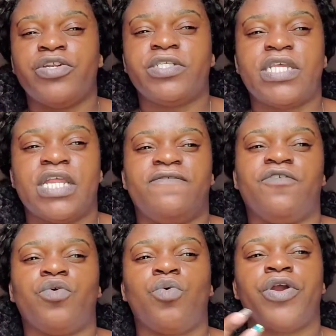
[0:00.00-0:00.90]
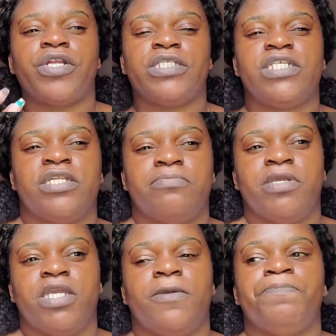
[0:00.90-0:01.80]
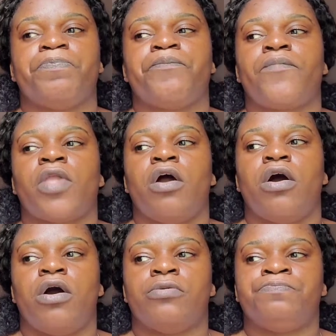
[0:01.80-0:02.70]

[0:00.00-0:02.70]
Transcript: Now, I do understand if you're quarantining me